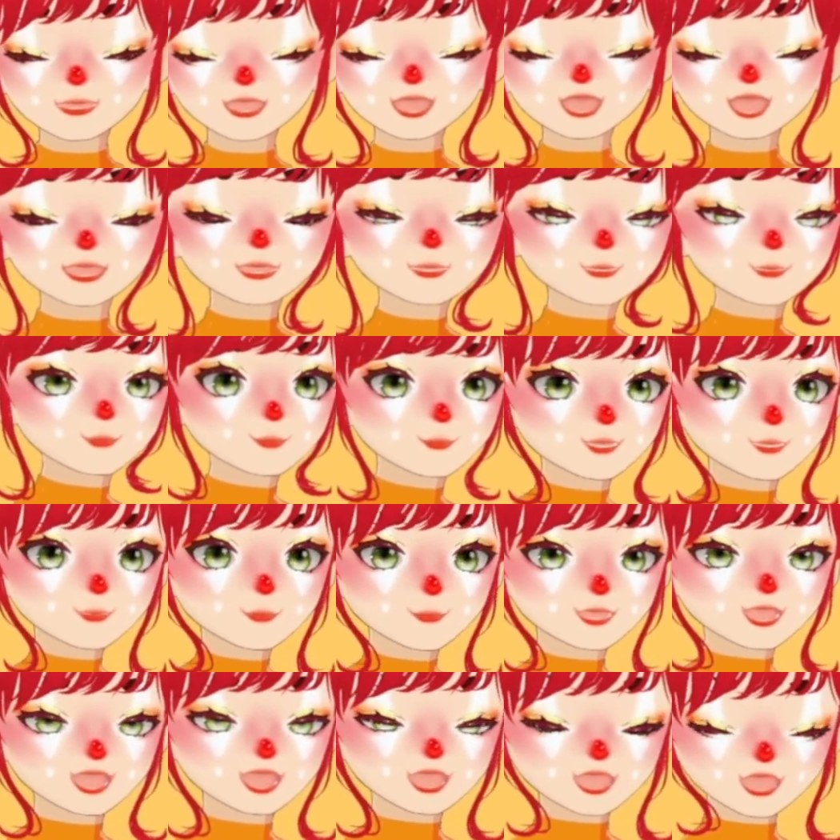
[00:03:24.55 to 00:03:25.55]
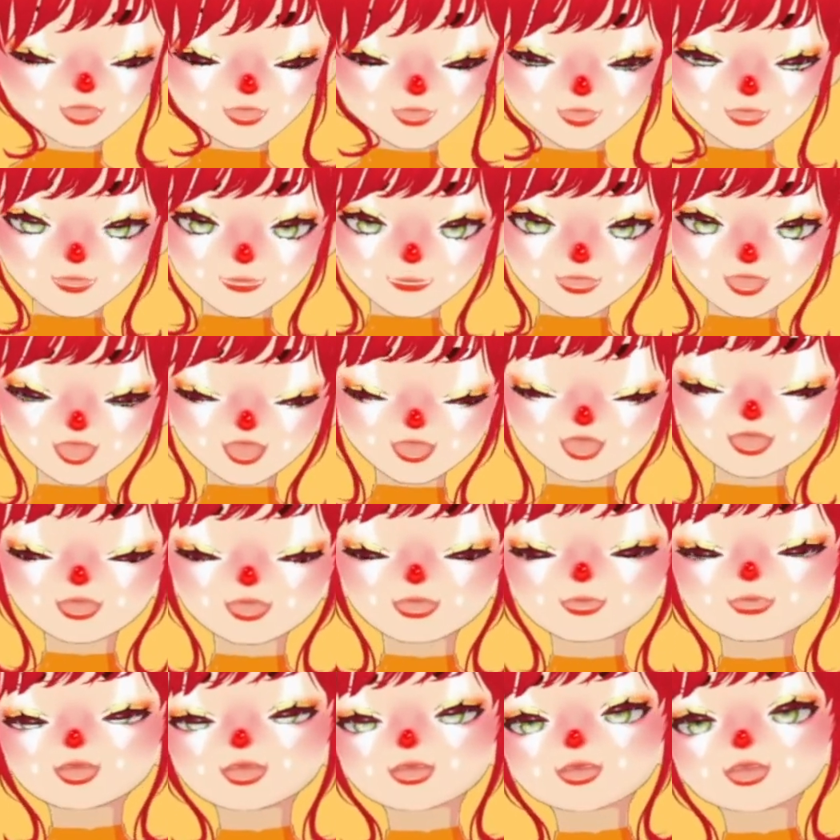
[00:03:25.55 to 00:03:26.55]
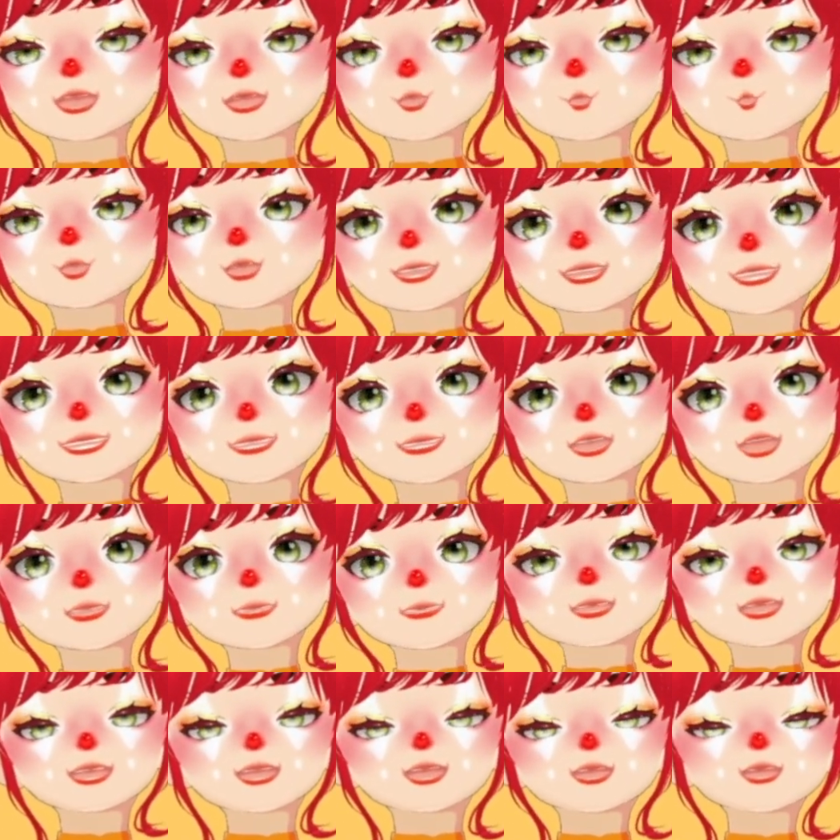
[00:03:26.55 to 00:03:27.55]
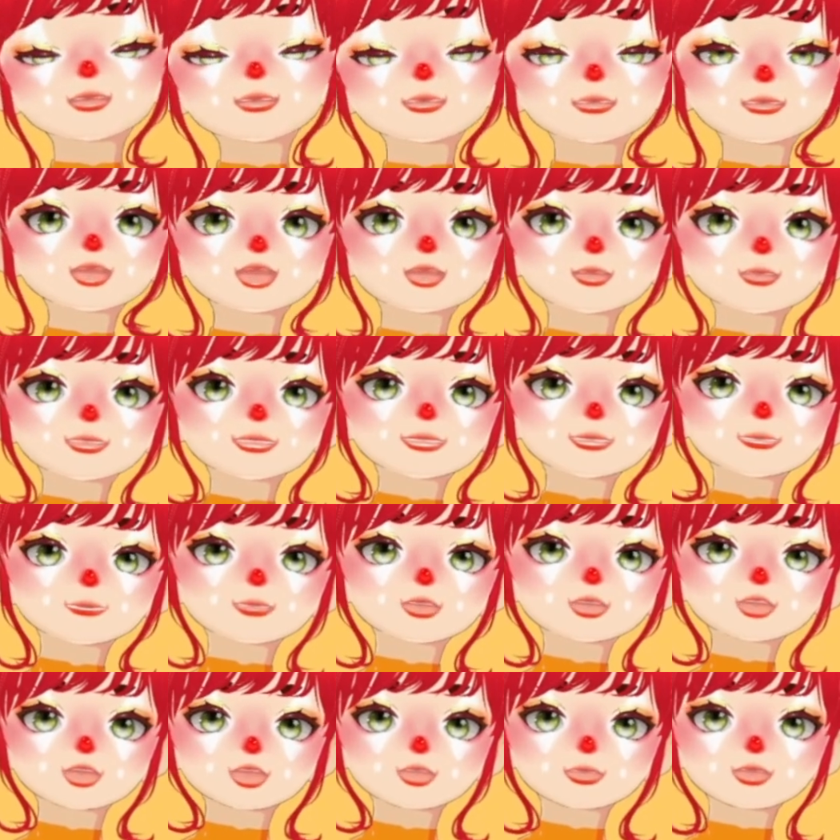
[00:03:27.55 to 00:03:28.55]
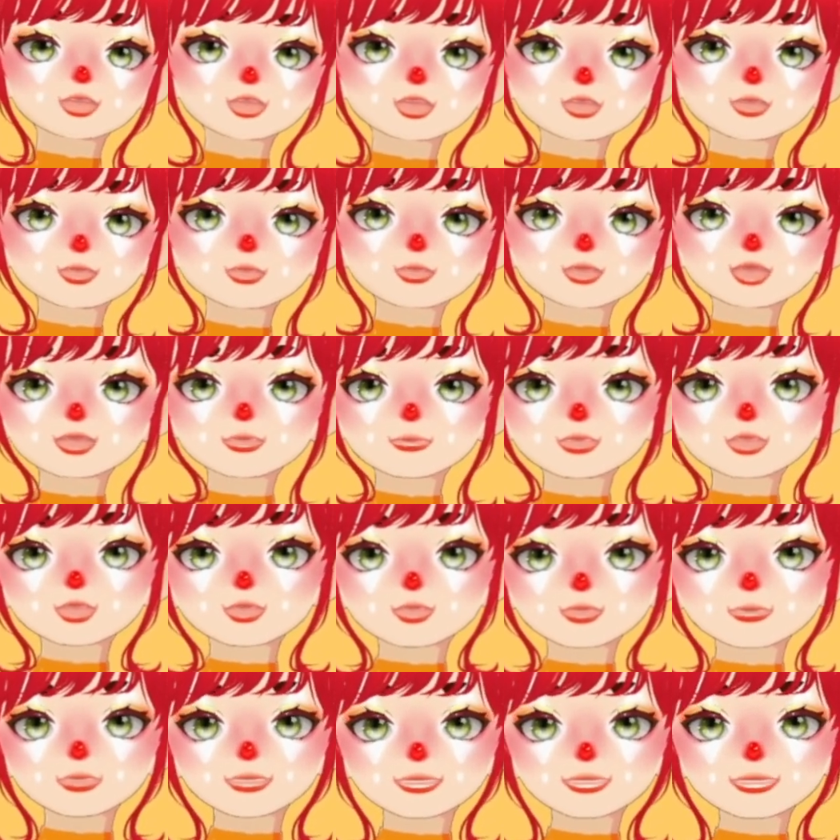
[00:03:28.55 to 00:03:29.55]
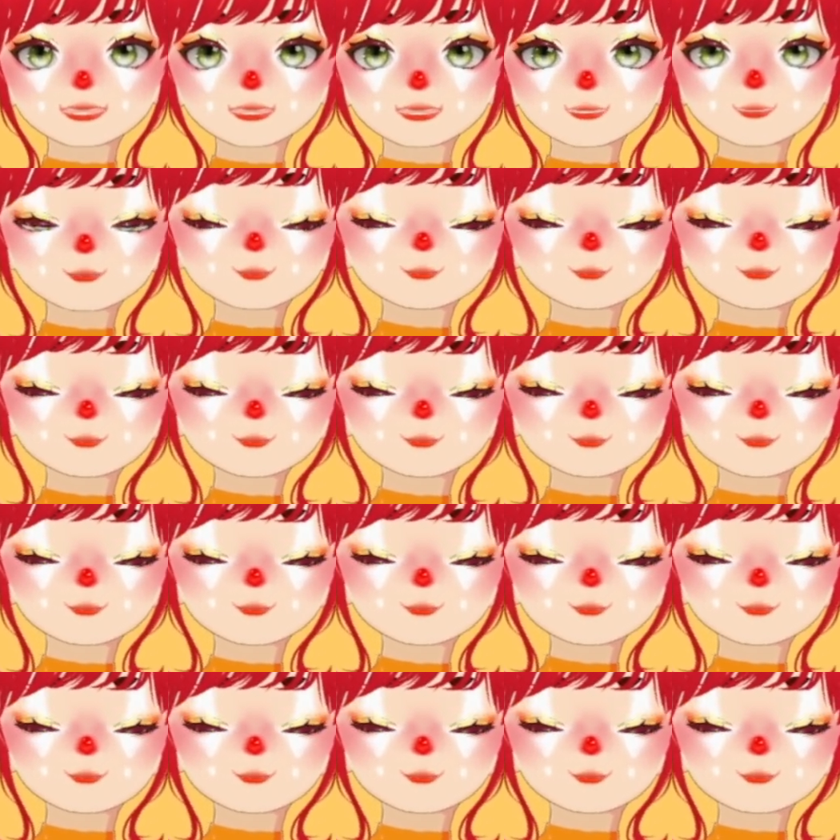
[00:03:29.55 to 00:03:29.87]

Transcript: I do have hobbies. I like to play video games and hang out with my friends and family, as you can tell.